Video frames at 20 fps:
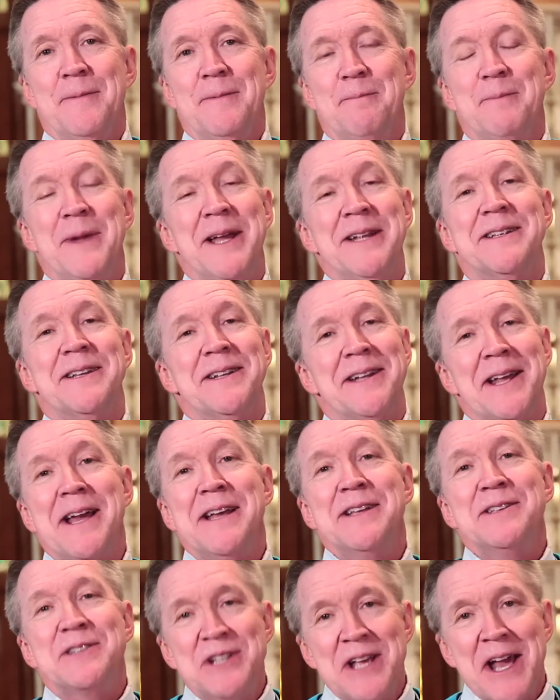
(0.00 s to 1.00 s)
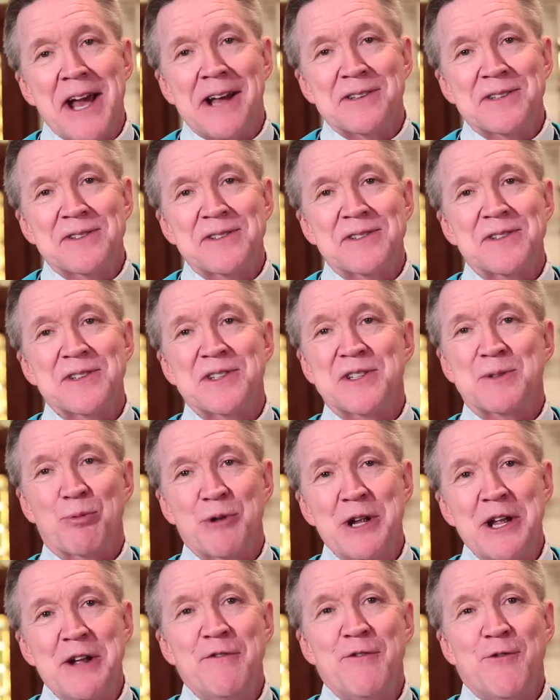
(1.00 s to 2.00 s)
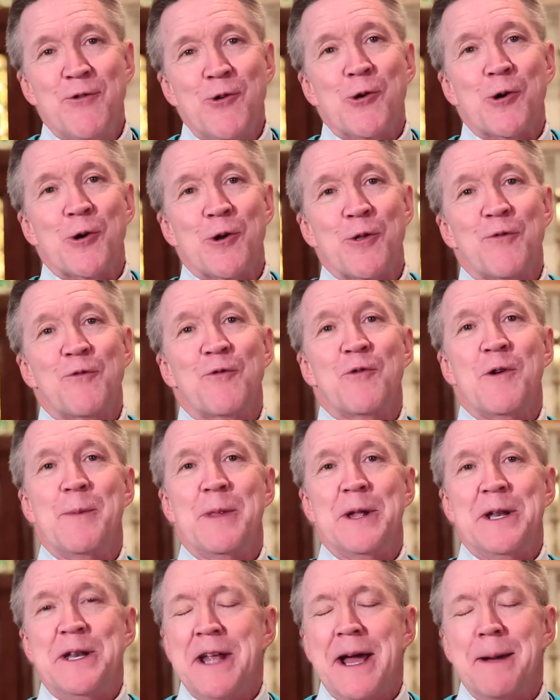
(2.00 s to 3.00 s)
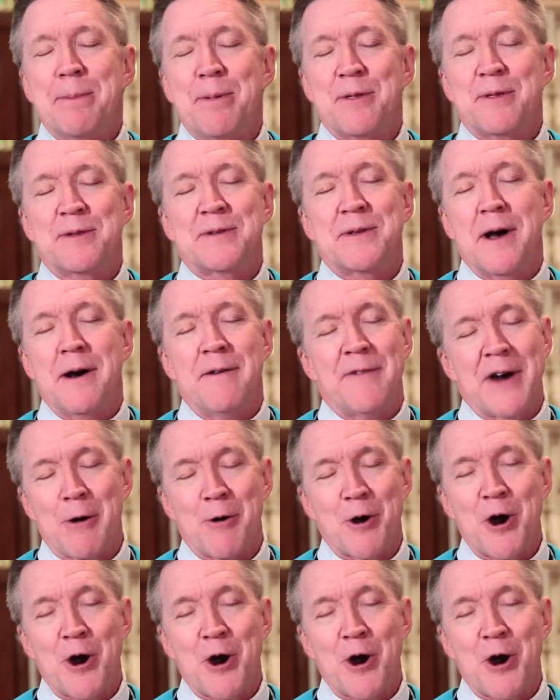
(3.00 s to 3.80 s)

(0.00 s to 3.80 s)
May today's yes spring forth from the depths of our